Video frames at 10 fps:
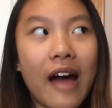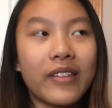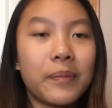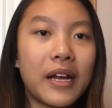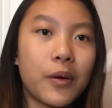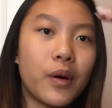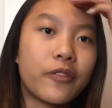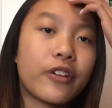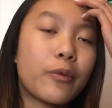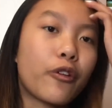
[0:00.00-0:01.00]
have the pink one
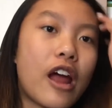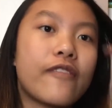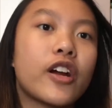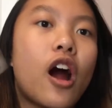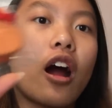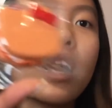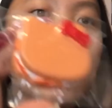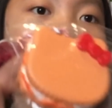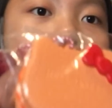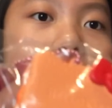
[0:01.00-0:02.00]
from
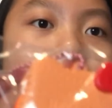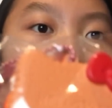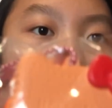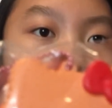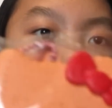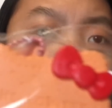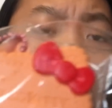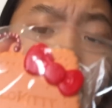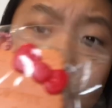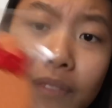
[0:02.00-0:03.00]
Gratificari. So
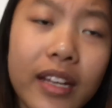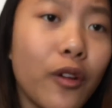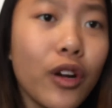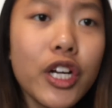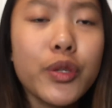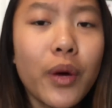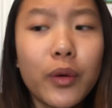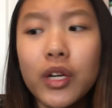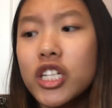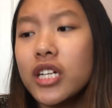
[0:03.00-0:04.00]
I have an orange
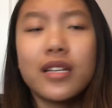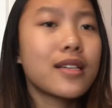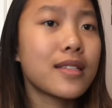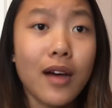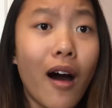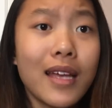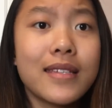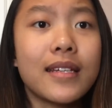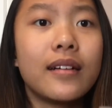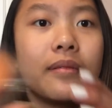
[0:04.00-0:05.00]
one, which is
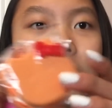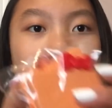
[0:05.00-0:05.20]
awesome.